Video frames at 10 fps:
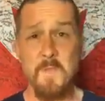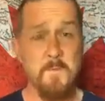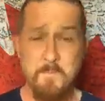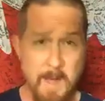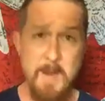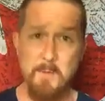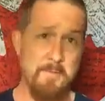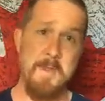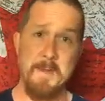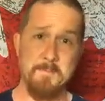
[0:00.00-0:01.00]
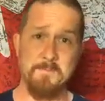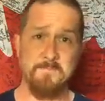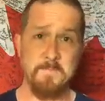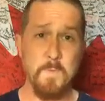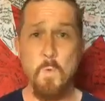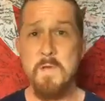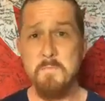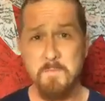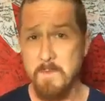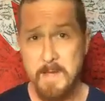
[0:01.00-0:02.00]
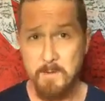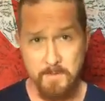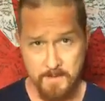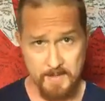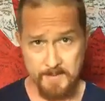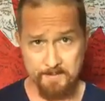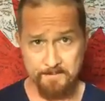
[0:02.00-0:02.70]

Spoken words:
final thing. One final thing.